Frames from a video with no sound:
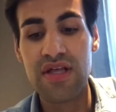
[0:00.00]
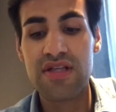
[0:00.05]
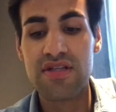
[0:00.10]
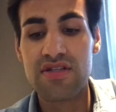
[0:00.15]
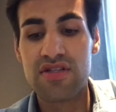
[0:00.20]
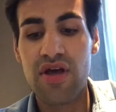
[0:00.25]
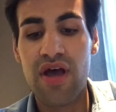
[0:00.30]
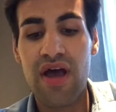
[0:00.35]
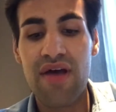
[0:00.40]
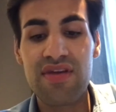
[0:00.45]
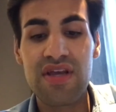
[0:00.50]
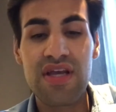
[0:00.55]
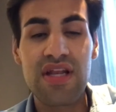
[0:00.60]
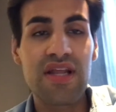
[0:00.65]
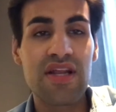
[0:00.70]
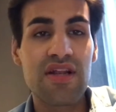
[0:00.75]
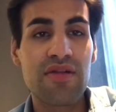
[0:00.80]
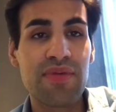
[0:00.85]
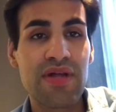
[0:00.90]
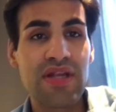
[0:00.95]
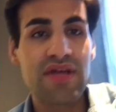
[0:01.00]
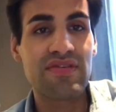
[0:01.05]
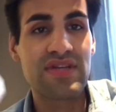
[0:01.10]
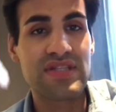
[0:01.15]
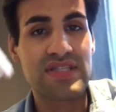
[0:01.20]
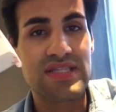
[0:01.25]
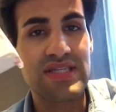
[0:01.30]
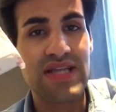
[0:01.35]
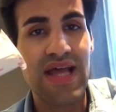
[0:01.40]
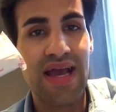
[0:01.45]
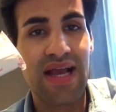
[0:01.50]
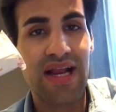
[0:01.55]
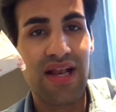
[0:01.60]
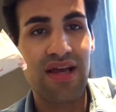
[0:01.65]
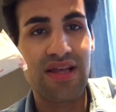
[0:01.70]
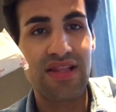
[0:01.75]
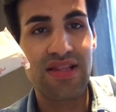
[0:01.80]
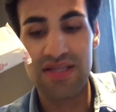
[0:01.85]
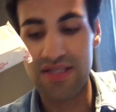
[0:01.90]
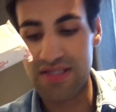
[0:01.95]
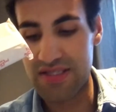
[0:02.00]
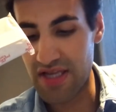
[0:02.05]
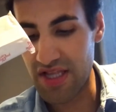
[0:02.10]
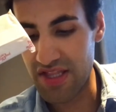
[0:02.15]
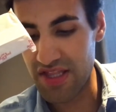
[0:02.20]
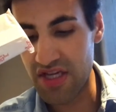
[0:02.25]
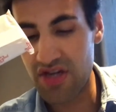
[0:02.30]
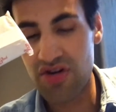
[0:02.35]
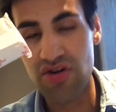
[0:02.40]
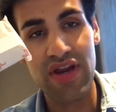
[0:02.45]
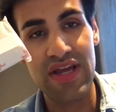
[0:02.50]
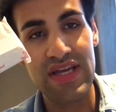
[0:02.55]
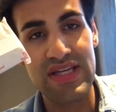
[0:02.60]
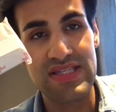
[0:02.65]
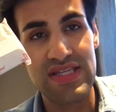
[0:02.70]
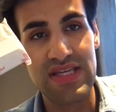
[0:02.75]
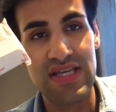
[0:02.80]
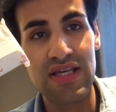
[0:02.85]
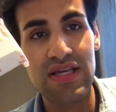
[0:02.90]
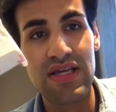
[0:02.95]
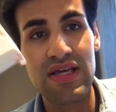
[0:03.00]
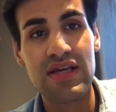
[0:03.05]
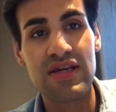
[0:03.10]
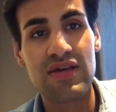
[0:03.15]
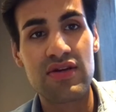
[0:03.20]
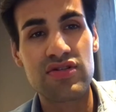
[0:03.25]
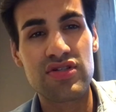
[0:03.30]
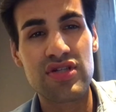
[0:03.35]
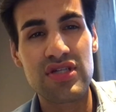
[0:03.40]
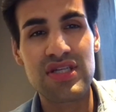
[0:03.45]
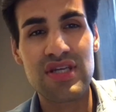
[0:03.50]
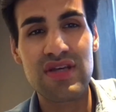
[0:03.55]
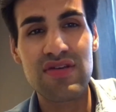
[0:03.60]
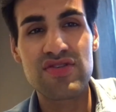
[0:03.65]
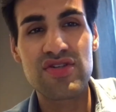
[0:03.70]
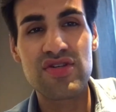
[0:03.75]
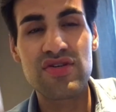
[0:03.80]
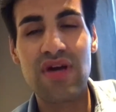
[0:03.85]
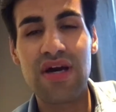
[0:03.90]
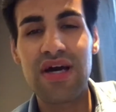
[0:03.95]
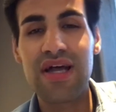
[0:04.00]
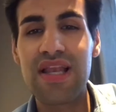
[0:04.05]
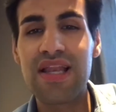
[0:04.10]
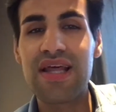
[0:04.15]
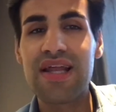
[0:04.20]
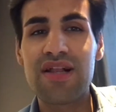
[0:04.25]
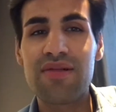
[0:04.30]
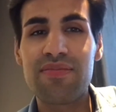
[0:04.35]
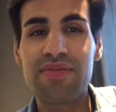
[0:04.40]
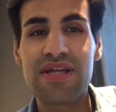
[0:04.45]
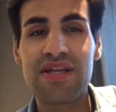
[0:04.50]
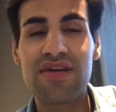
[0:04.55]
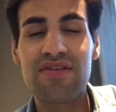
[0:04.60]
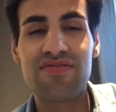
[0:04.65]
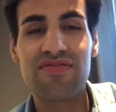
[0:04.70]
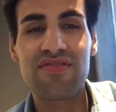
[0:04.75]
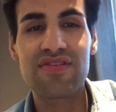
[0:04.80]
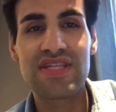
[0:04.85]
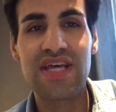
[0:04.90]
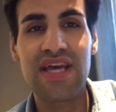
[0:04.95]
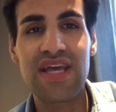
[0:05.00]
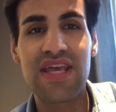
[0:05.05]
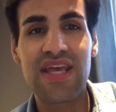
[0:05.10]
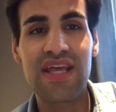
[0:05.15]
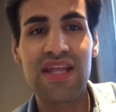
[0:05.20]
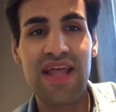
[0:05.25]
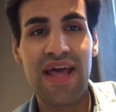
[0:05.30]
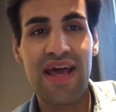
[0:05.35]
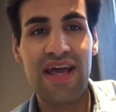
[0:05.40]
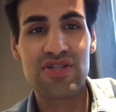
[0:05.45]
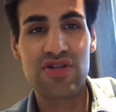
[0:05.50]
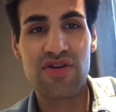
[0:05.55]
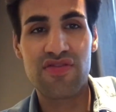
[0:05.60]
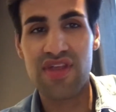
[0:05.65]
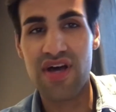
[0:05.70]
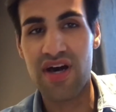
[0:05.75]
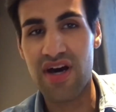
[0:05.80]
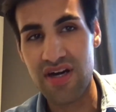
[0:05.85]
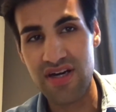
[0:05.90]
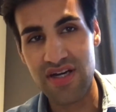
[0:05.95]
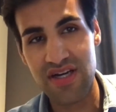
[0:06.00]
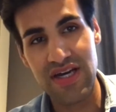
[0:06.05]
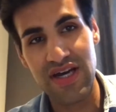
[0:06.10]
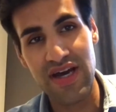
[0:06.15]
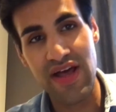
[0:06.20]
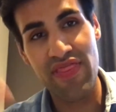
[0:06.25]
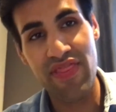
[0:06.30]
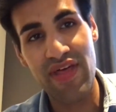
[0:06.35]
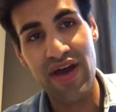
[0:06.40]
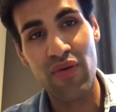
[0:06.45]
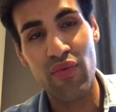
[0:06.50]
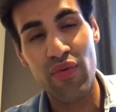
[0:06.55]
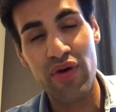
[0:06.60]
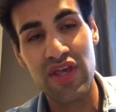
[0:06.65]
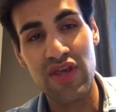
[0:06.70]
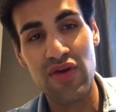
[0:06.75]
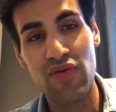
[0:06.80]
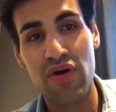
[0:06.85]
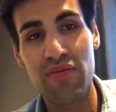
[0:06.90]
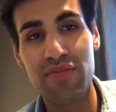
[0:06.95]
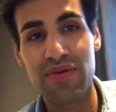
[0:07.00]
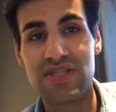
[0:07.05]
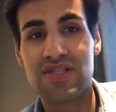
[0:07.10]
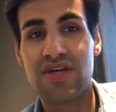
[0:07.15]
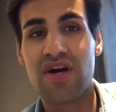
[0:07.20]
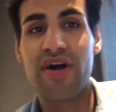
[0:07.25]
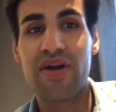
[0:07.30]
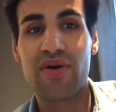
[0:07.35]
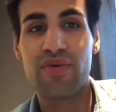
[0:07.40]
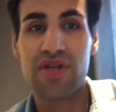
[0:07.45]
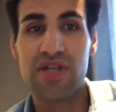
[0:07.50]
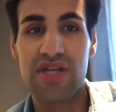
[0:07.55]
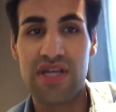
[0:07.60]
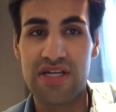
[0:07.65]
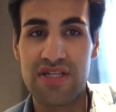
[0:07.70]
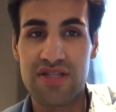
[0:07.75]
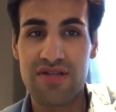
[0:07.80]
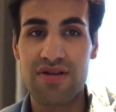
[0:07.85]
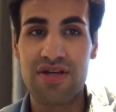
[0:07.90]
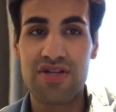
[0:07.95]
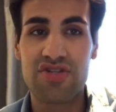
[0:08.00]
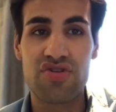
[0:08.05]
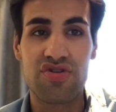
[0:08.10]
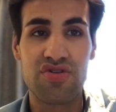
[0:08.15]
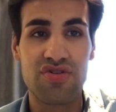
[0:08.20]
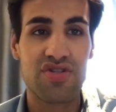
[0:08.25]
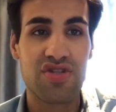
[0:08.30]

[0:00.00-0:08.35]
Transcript: So having a little bit of a snack like this, nothing crazy, just gives you a little bit of taking the edge off the hunger, and that way you won't be dying when you get to the restaurant.